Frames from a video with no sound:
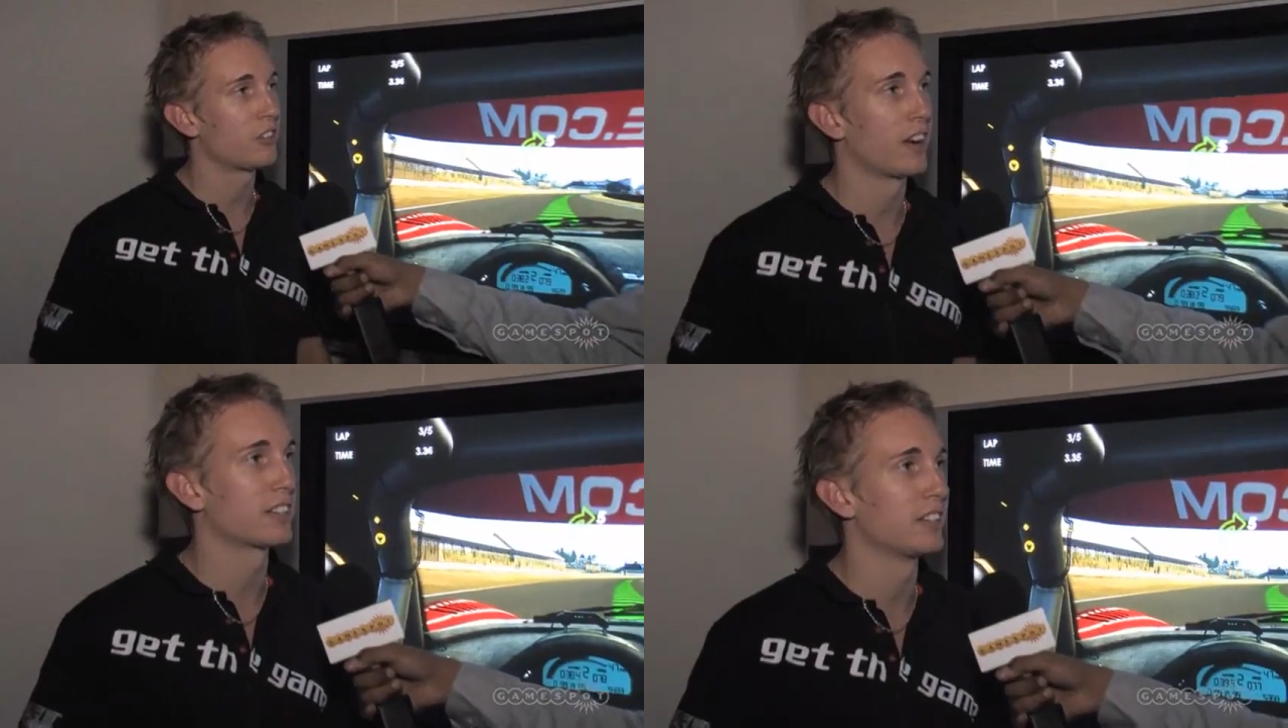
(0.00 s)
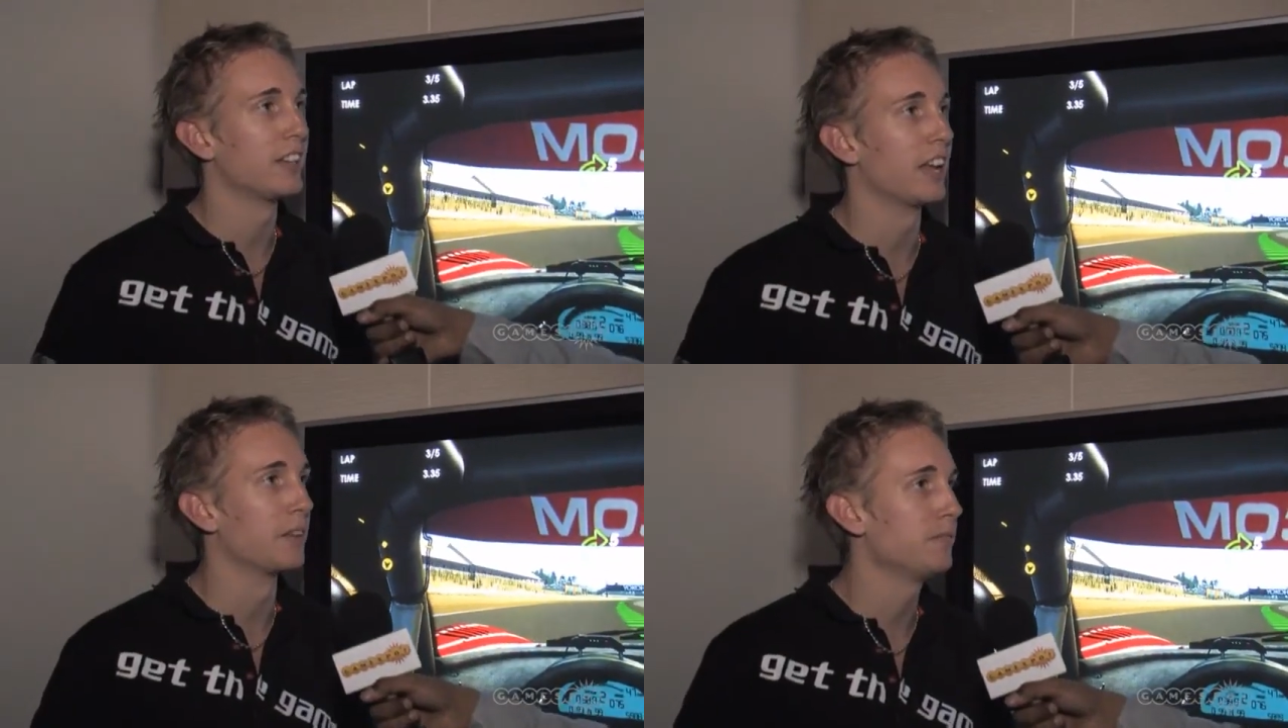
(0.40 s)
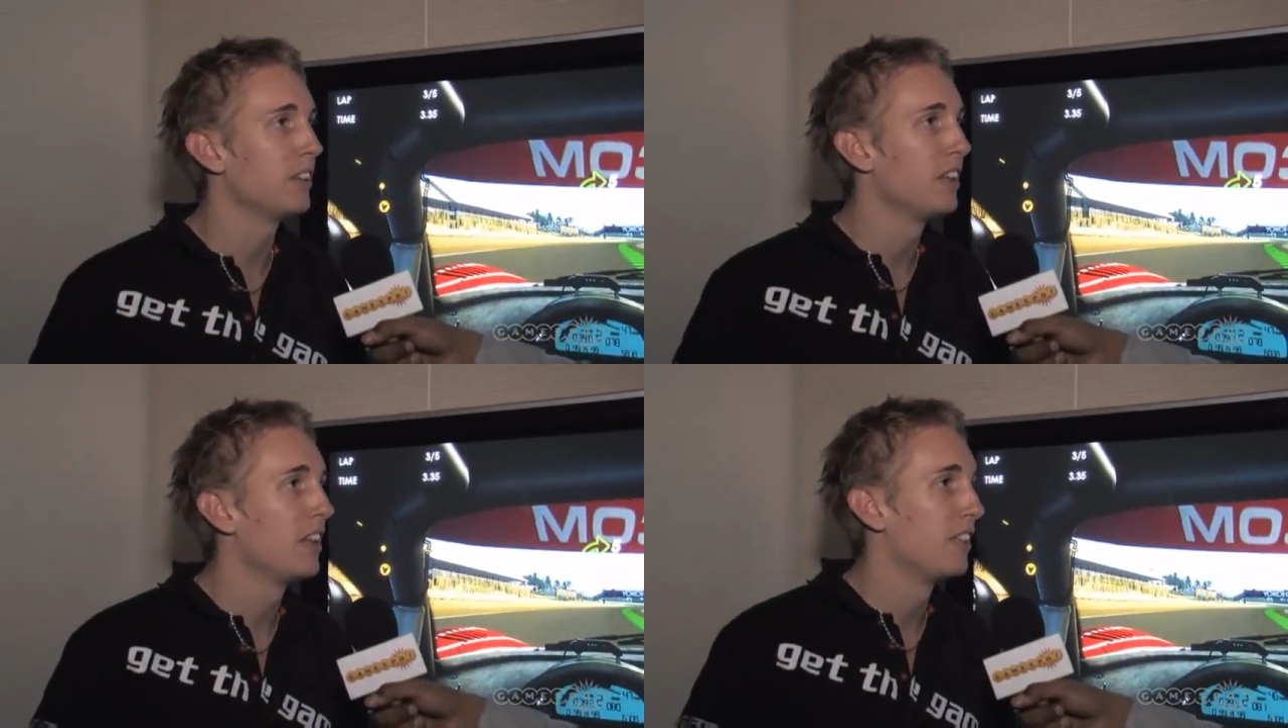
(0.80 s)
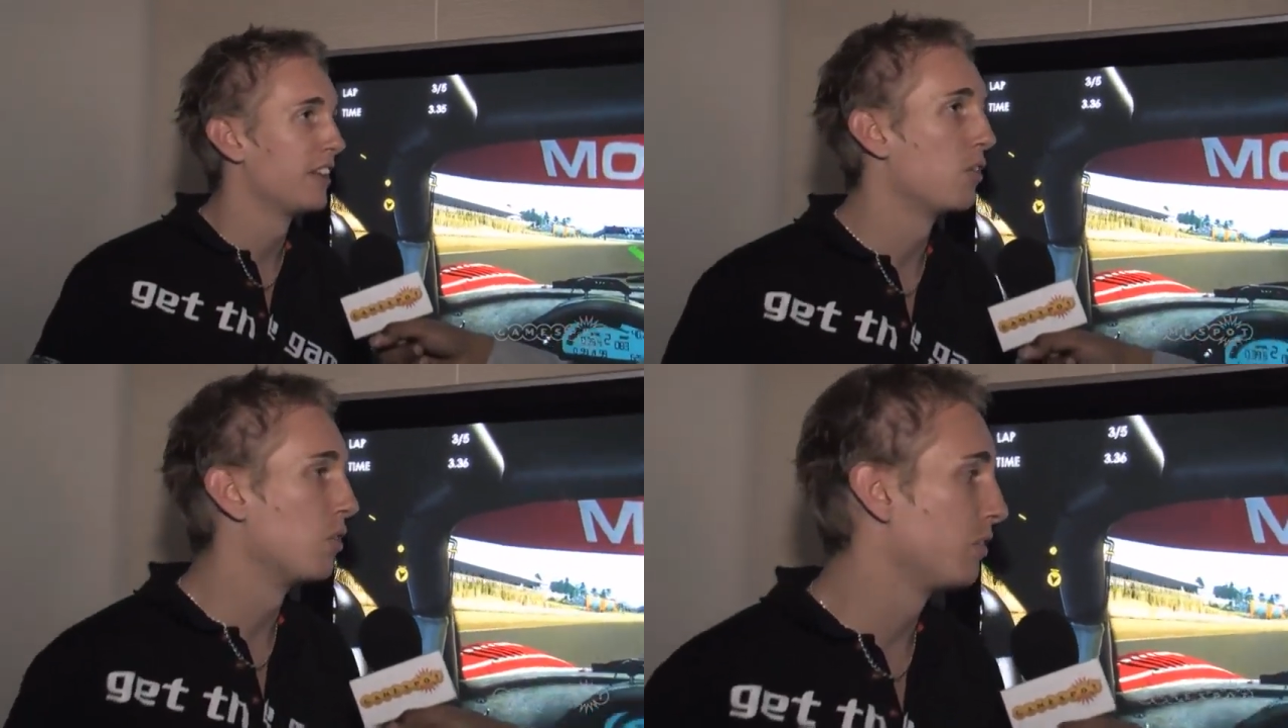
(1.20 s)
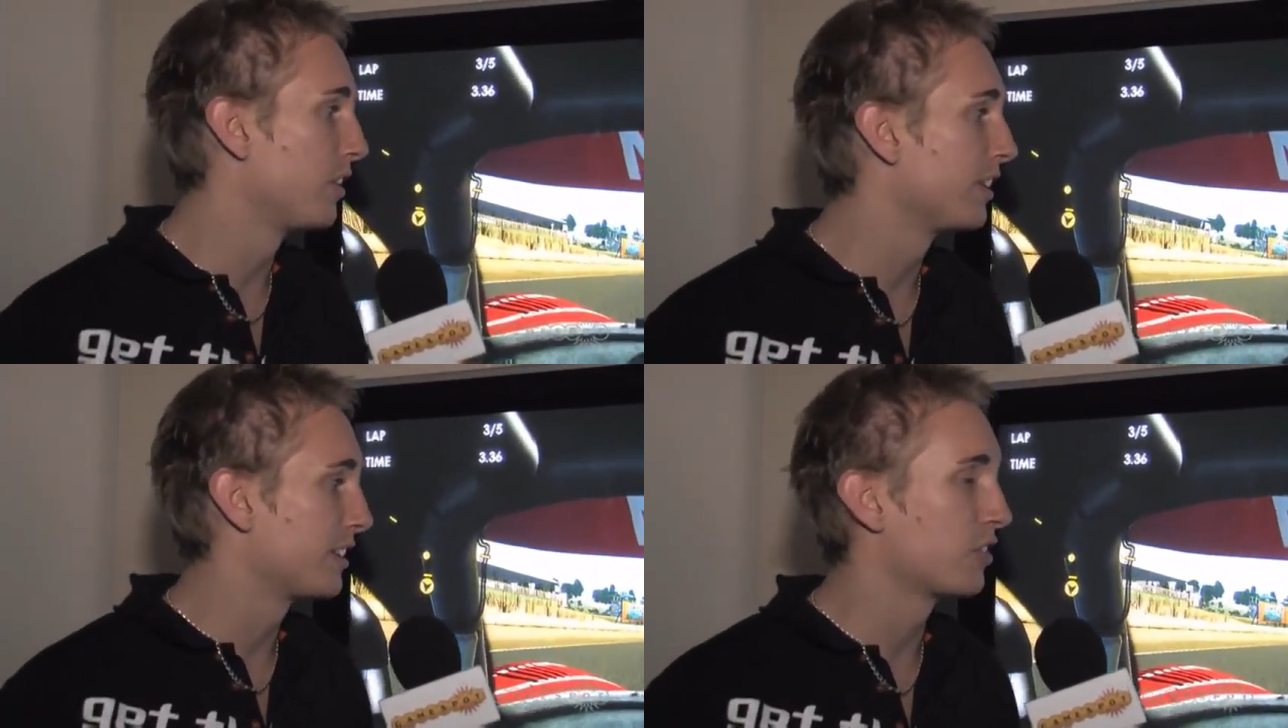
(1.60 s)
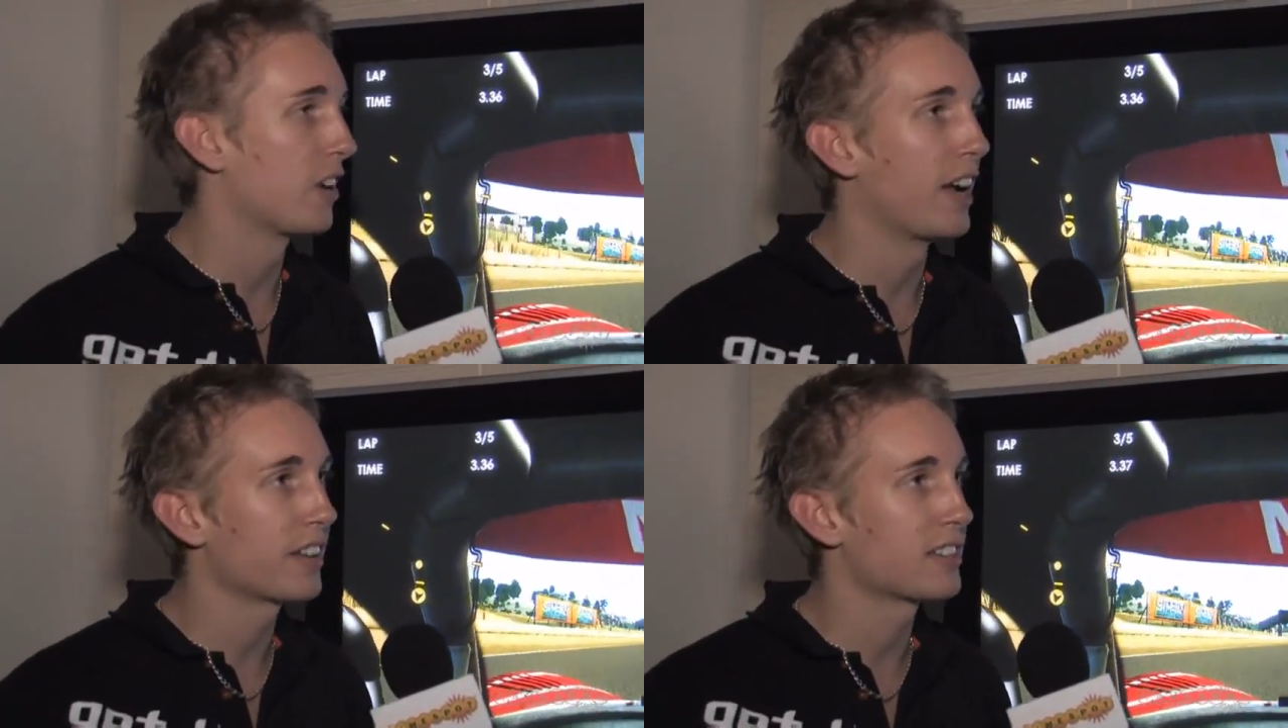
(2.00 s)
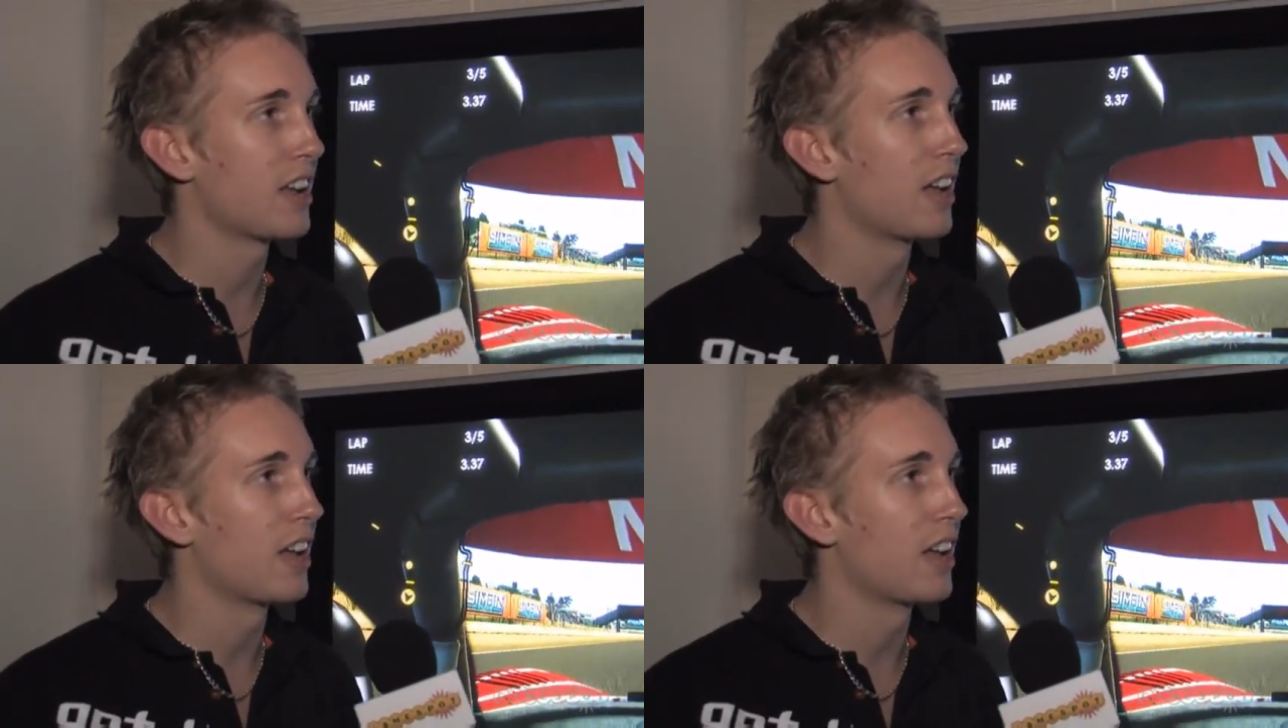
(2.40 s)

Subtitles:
tracks in game. They're all realistic tracks.